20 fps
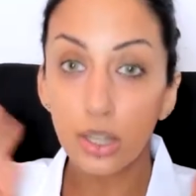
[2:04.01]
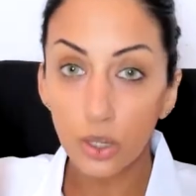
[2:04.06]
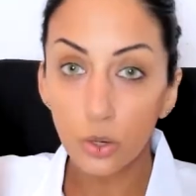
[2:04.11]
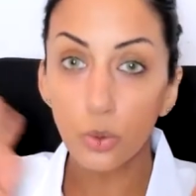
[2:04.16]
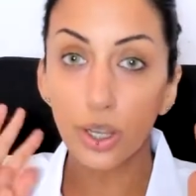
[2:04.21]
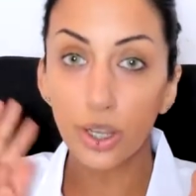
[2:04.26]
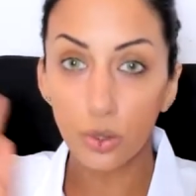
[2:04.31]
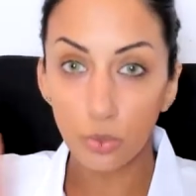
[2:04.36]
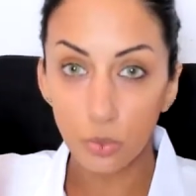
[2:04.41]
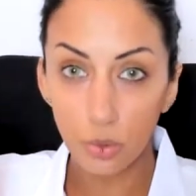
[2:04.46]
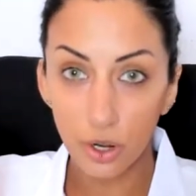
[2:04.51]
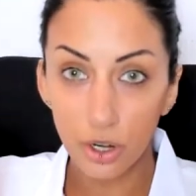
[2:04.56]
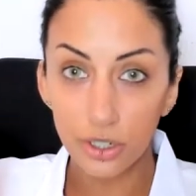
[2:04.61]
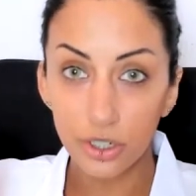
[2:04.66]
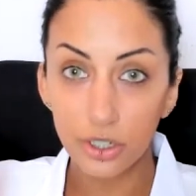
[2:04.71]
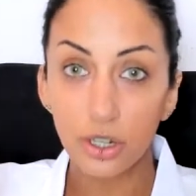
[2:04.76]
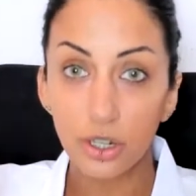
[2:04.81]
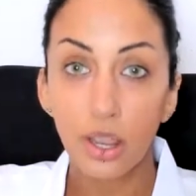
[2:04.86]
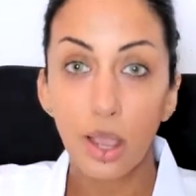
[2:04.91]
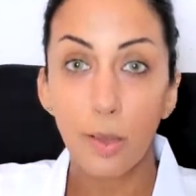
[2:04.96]
Quick
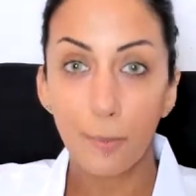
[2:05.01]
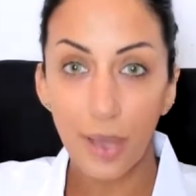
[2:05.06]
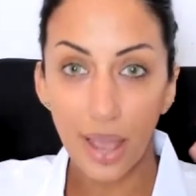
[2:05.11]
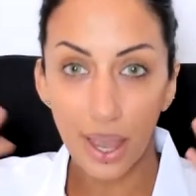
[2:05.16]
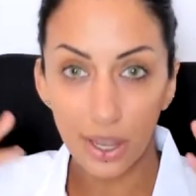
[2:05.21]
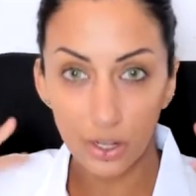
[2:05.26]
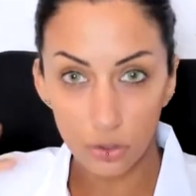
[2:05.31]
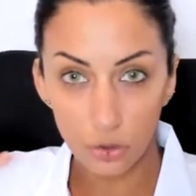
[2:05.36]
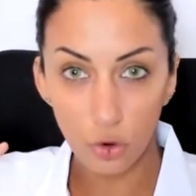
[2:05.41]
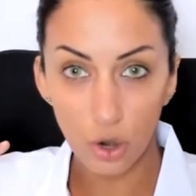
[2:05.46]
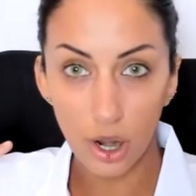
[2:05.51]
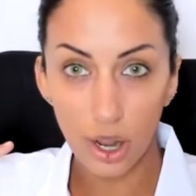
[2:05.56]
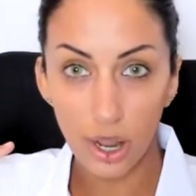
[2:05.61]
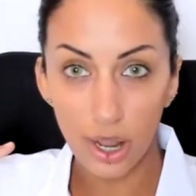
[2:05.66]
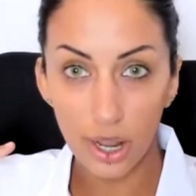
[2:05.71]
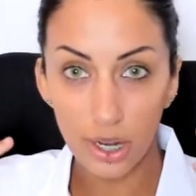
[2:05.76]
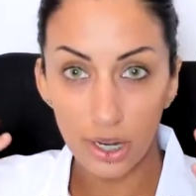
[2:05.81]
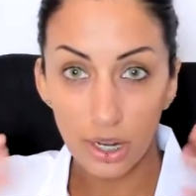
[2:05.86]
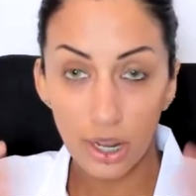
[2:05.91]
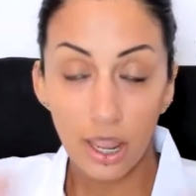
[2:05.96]
wash, pat
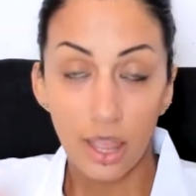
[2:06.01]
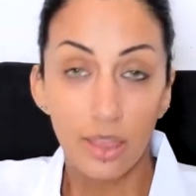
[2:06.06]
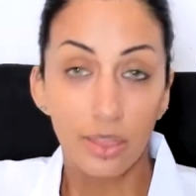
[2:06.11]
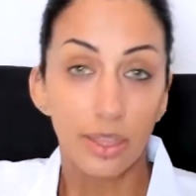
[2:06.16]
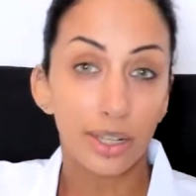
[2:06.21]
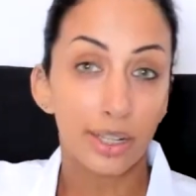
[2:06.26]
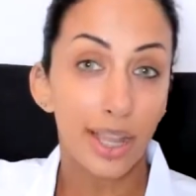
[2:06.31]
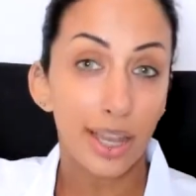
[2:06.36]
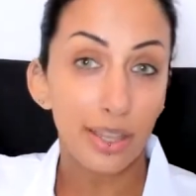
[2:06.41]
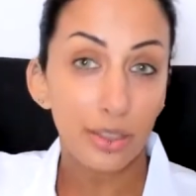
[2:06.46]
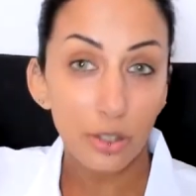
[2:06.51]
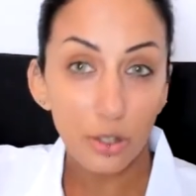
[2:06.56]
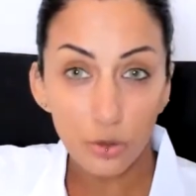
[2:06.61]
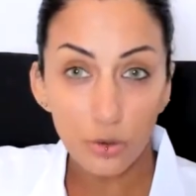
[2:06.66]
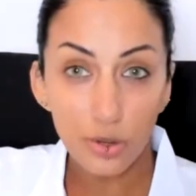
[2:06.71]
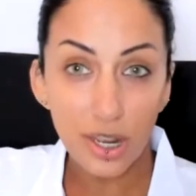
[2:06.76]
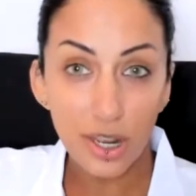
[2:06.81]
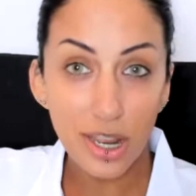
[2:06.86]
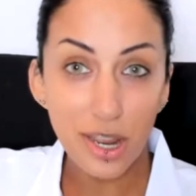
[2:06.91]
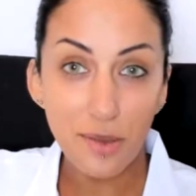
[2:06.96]
dry, then get the
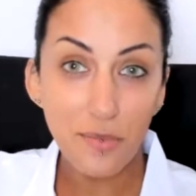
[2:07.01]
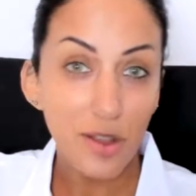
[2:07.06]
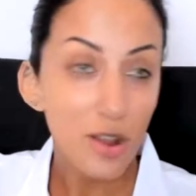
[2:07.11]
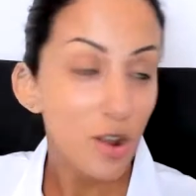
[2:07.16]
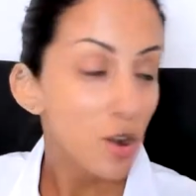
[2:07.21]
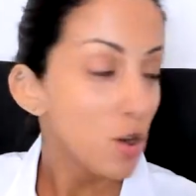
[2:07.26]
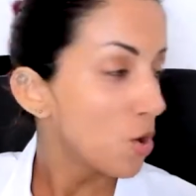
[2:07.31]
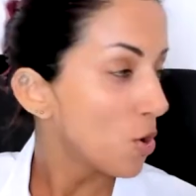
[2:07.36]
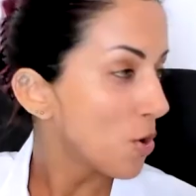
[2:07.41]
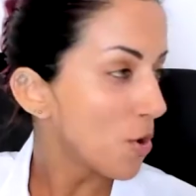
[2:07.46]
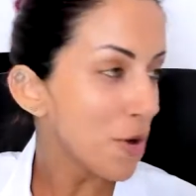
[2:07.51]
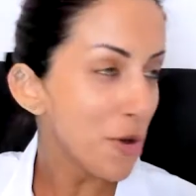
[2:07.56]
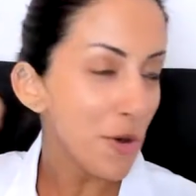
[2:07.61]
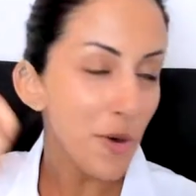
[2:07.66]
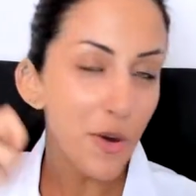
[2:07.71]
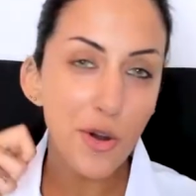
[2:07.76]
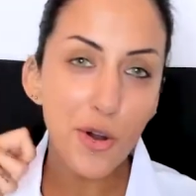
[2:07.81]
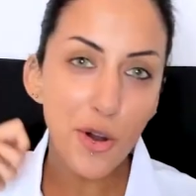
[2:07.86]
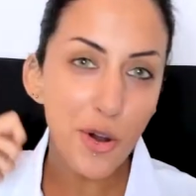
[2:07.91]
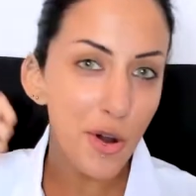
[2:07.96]
cream
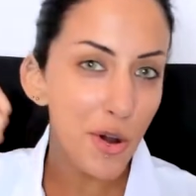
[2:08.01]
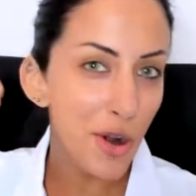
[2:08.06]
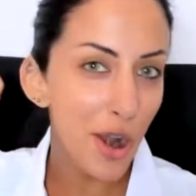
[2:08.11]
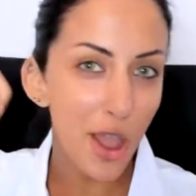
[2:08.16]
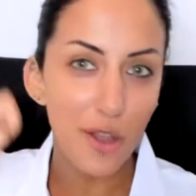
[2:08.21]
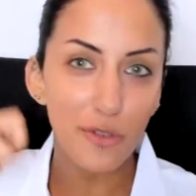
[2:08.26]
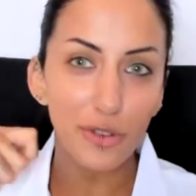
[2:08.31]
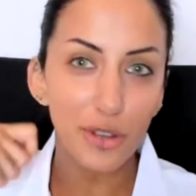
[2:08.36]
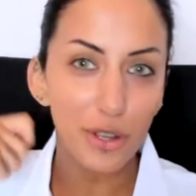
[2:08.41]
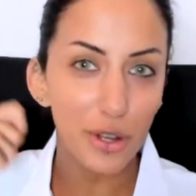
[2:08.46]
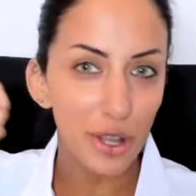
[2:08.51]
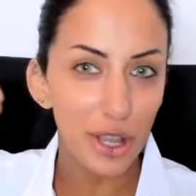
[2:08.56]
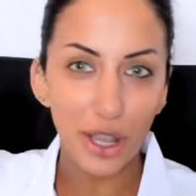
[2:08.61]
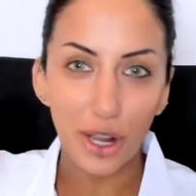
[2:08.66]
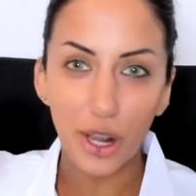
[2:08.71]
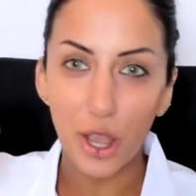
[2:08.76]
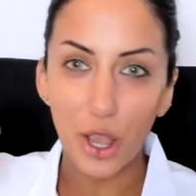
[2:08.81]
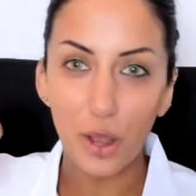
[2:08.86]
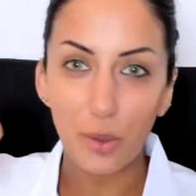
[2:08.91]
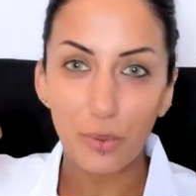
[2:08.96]
all over your
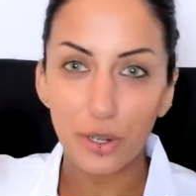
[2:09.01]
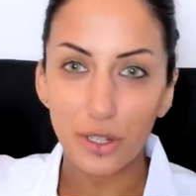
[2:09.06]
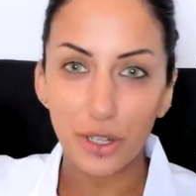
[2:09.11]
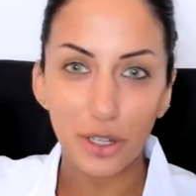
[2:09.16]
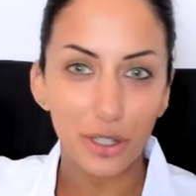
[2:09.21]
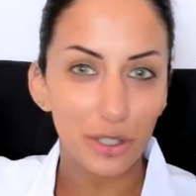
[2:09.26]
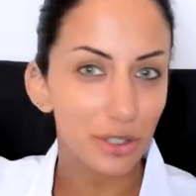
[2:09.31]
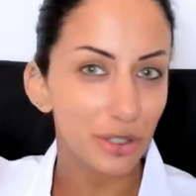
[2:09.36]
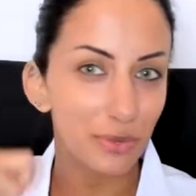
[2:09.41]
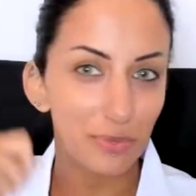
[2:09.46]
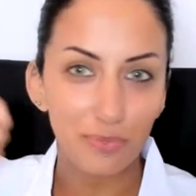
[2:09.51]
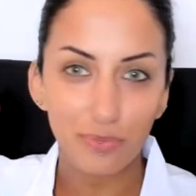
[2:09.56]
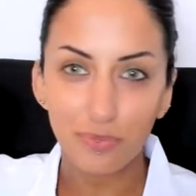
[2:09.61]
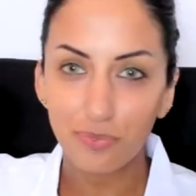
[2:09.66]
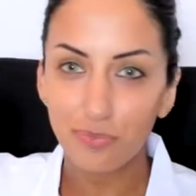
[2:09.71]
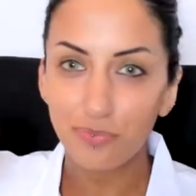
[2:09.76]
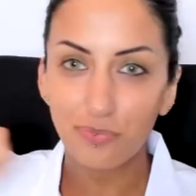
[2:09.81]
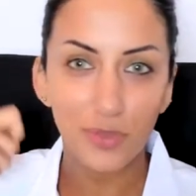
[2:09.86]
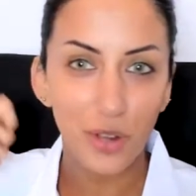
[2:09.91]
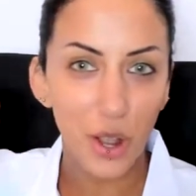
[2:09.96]
earlobe. Just
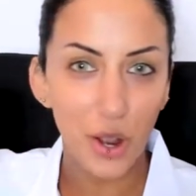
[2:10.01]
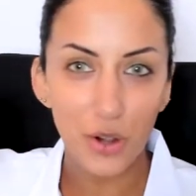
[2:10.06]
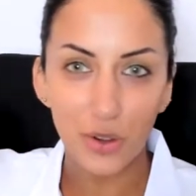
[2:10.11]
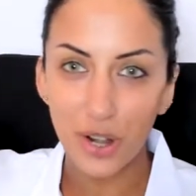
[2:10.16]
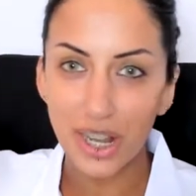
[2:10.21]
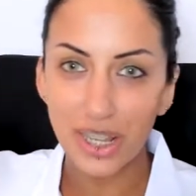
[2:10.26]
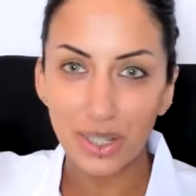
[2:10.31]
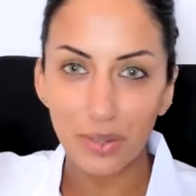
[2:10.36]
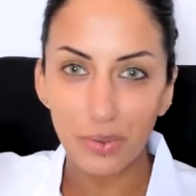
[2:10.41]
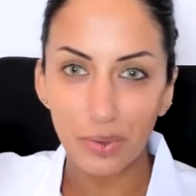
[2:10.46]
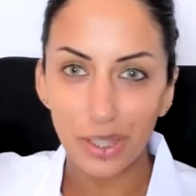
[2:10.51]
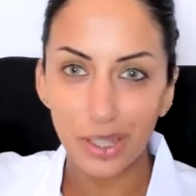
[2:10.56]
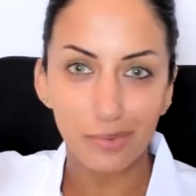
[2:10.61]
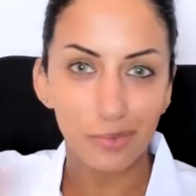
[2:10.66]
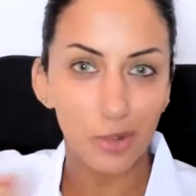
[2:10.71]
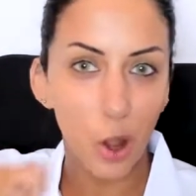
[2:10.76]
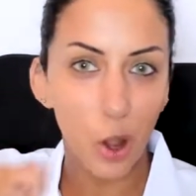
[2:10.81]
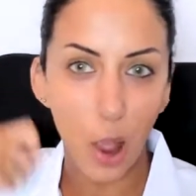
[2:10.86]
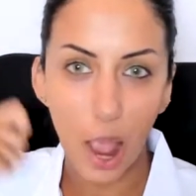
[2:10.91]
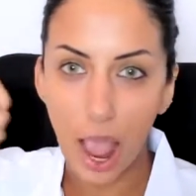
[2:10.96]
go crazy with it,
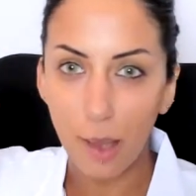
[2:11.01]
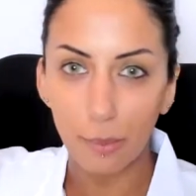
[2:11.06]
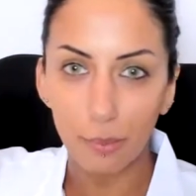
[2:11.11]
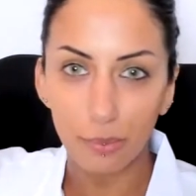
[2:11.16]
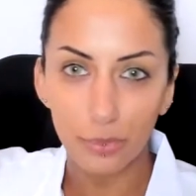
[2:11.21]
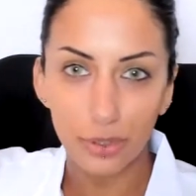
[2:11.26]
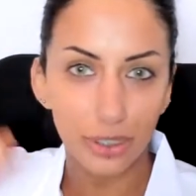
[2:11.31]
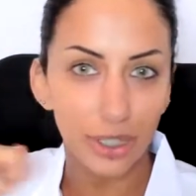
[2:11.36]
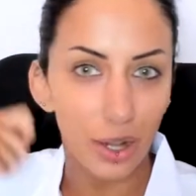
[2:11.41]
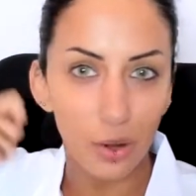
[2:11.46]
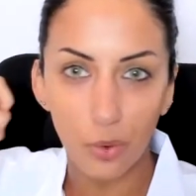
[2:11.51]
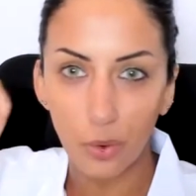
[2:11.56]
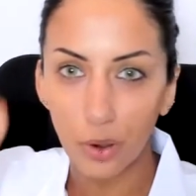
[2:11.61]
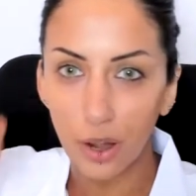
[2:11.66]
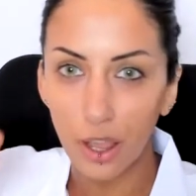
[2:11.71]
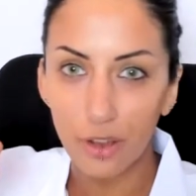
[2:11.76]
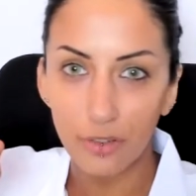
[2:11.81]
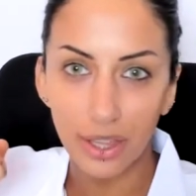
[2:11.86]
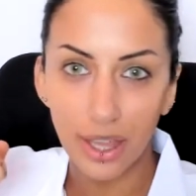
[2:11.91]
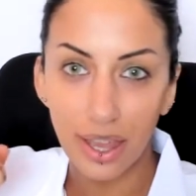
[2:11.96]
go ham, just get it all
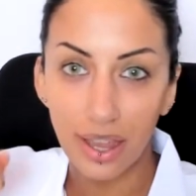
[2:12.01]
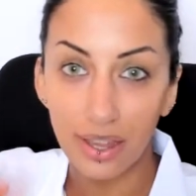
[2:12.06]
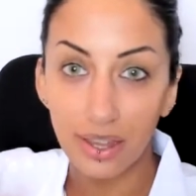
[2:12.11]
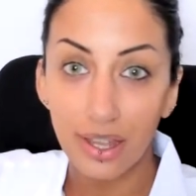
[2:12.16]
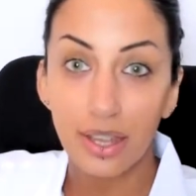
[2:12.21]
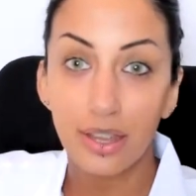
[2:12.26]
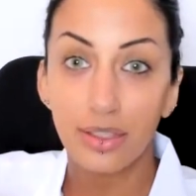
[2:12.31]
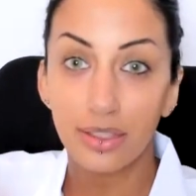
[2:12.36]
over there.